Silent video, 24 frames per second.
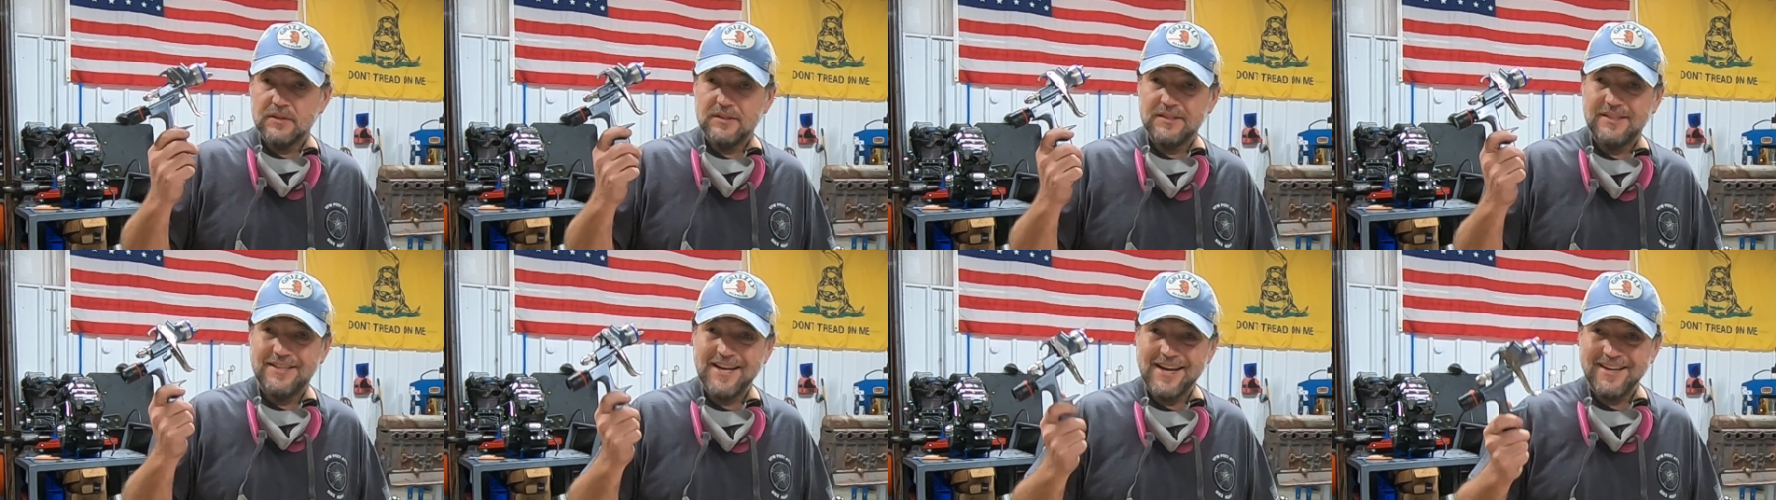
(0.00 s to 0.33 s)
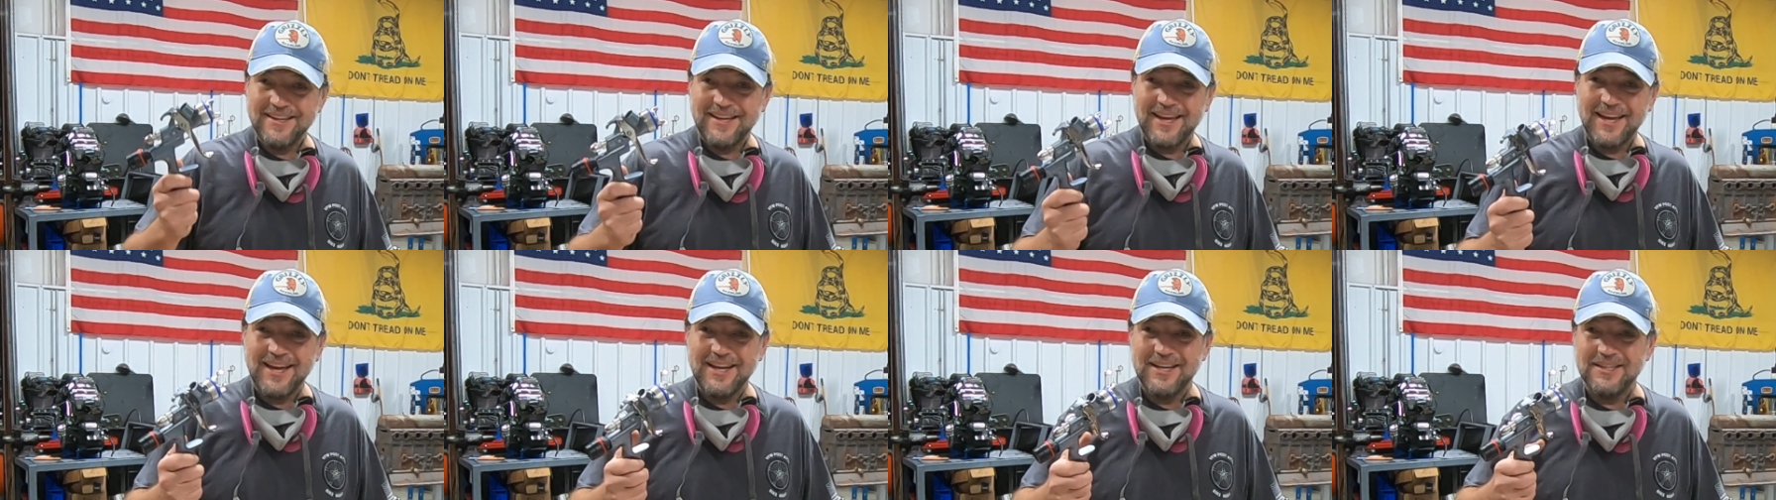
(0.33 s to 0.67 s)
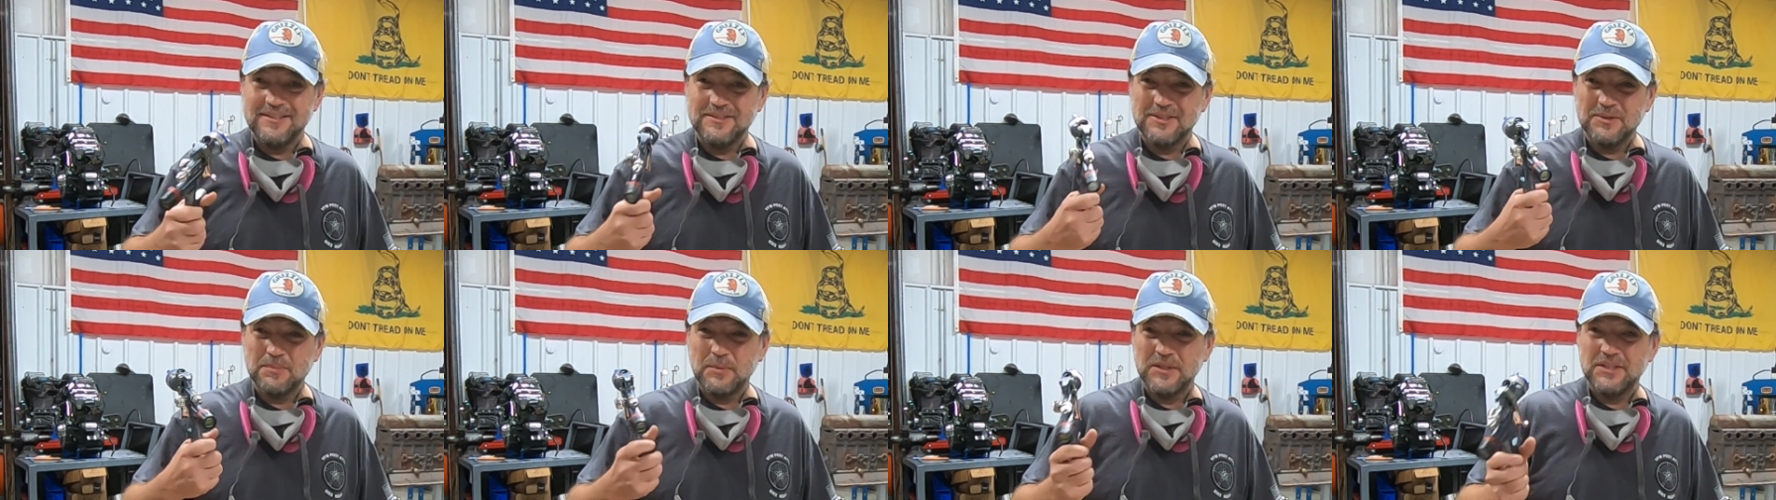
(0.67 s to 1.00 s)

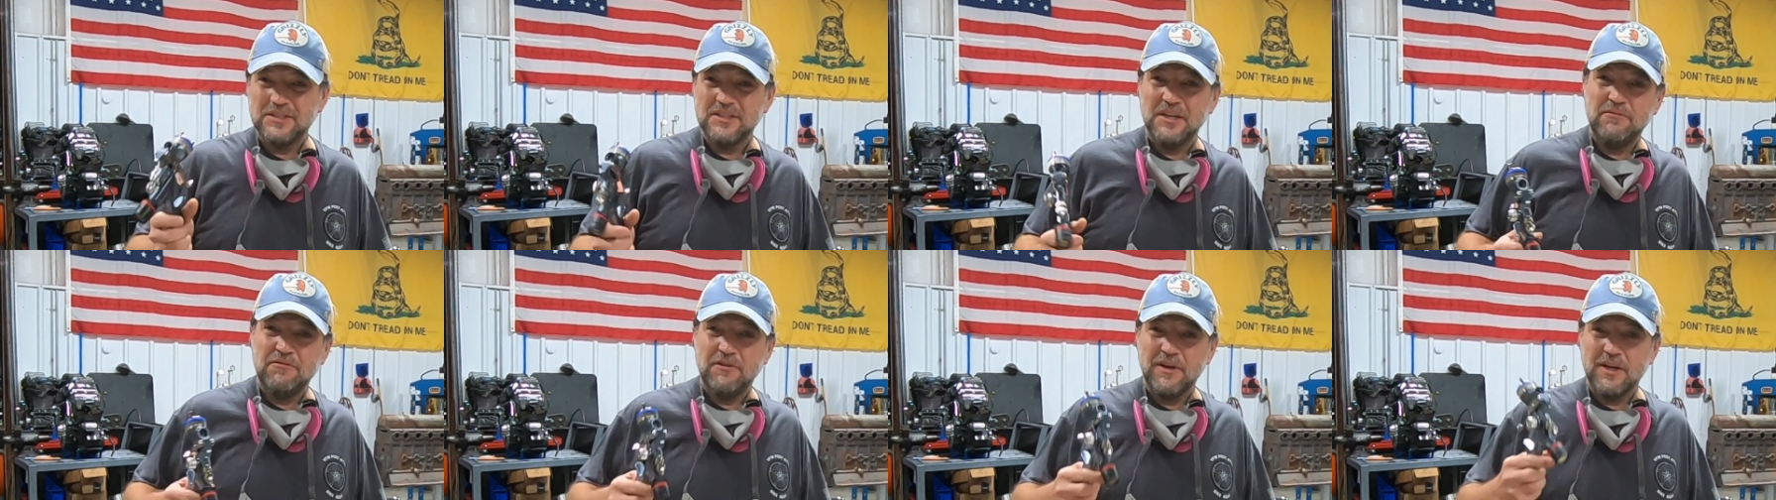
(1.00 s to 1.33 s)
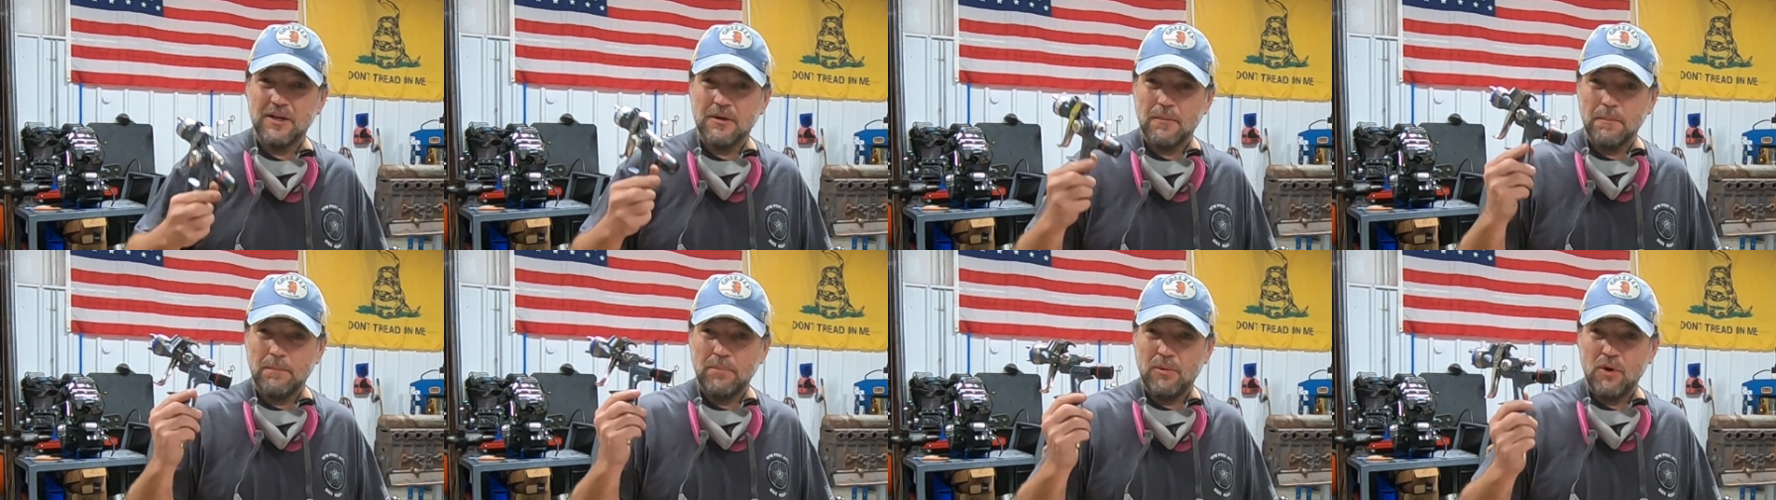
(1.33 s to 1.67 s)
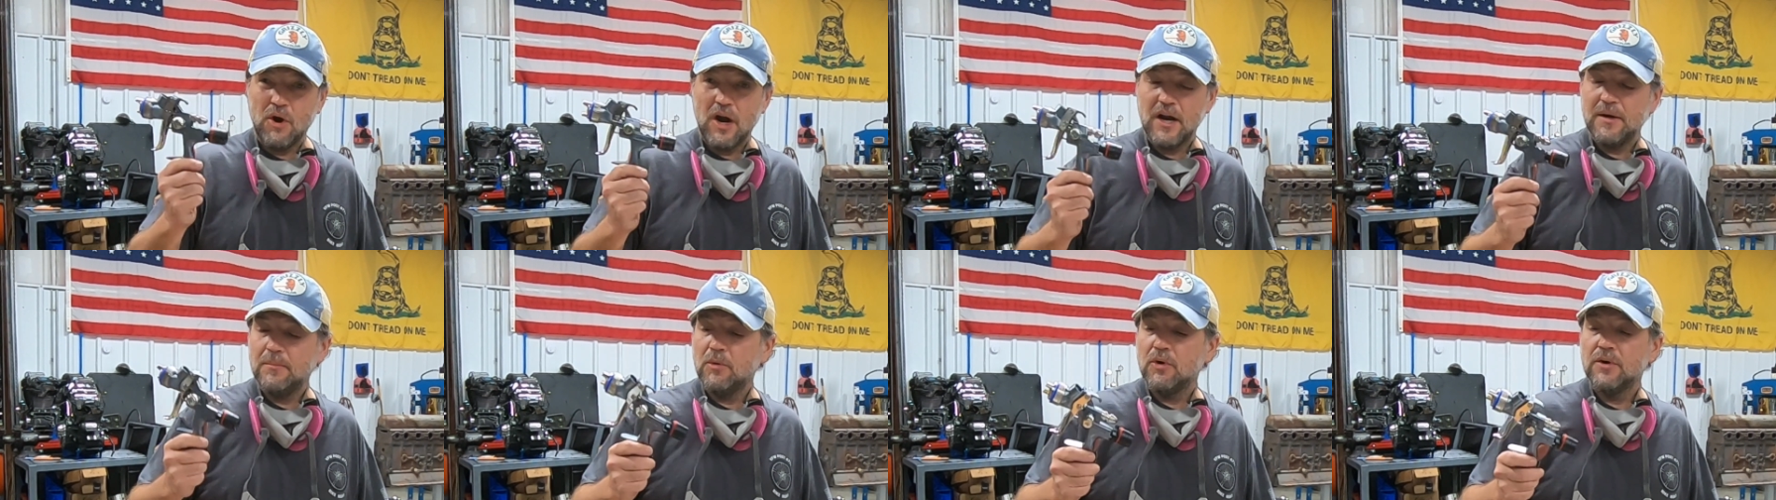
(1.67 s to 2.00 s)
dedicated specific
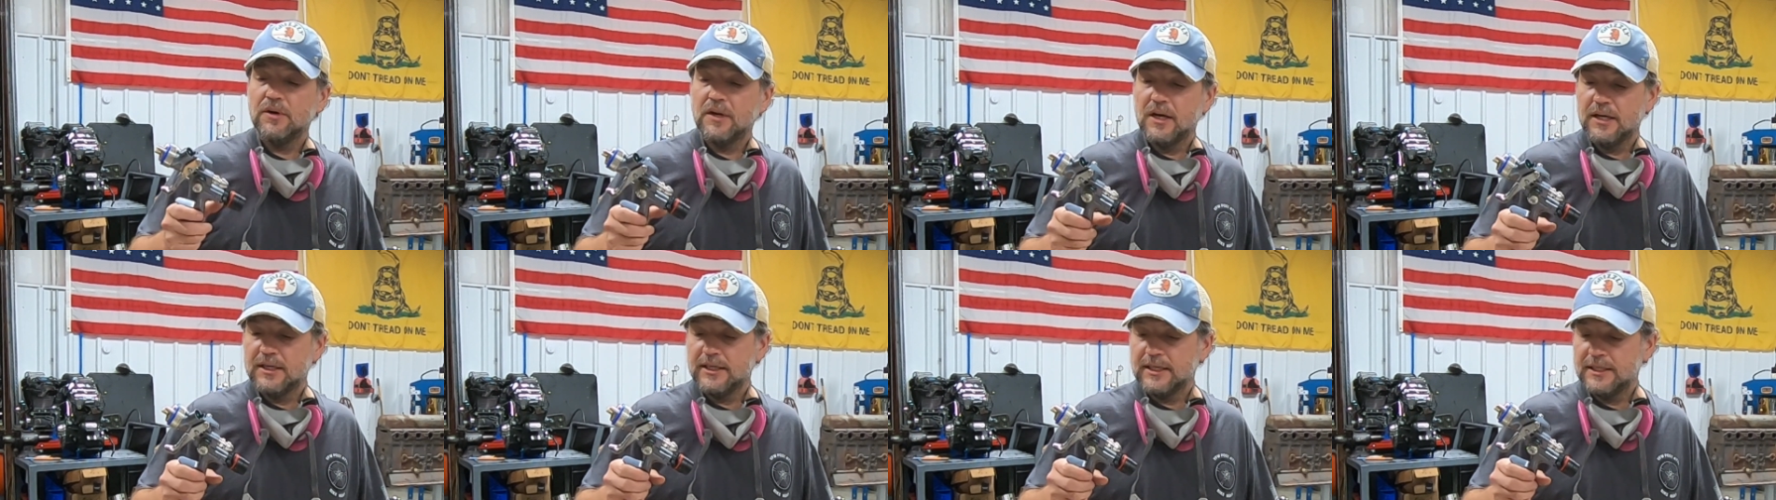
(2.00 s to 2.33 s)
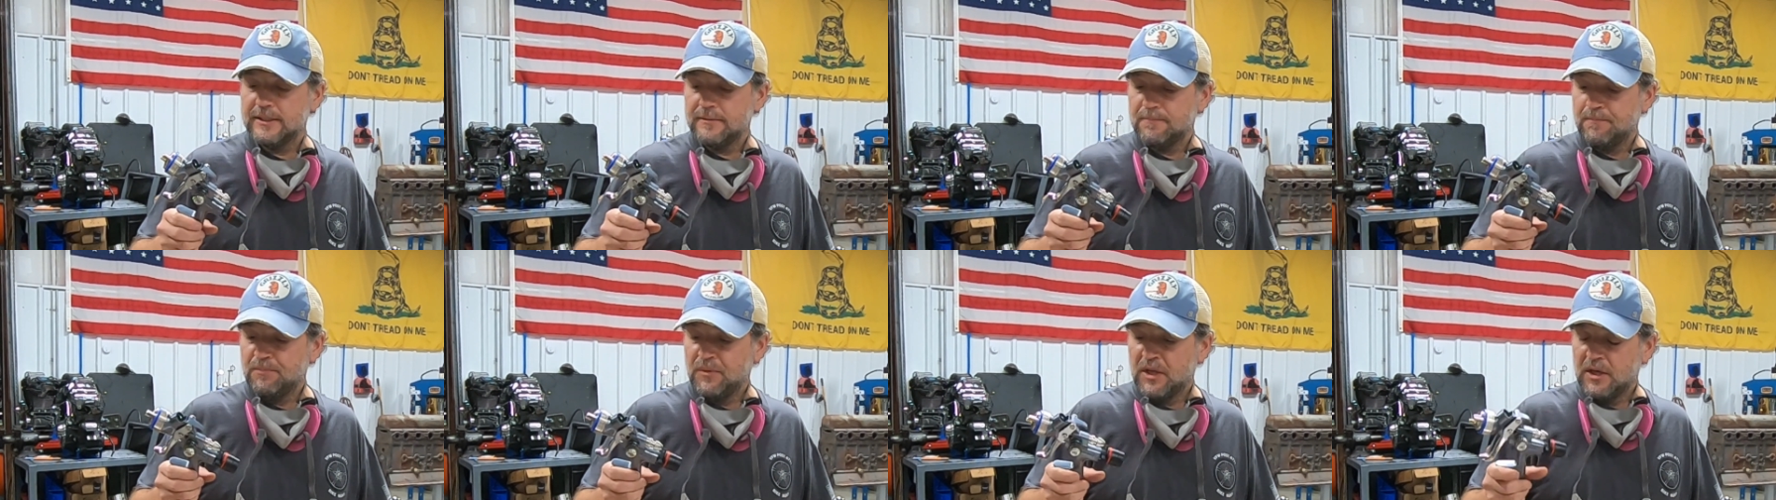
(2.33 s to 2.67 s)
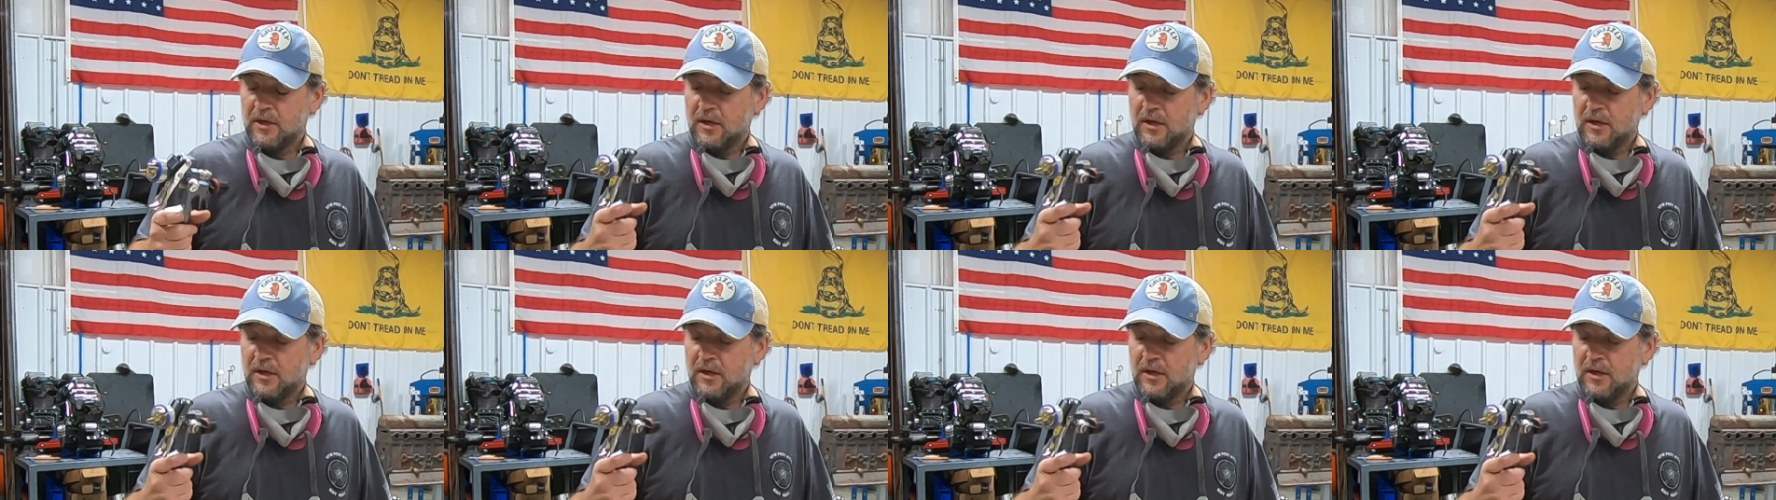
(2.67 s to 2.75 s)
primer gun.